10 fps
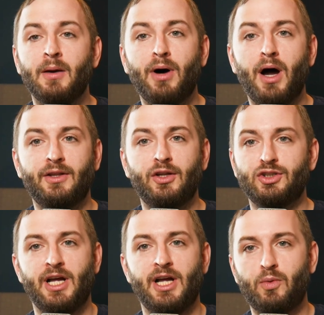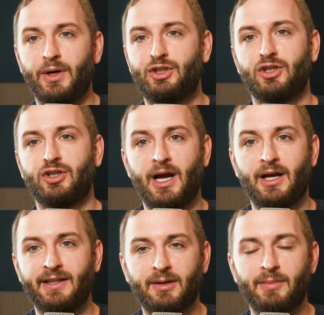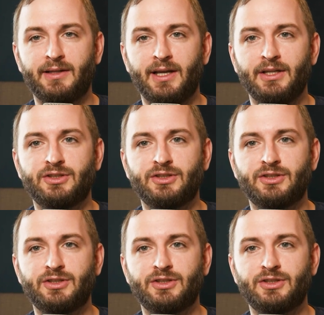but they're just not quite sure how to think about that.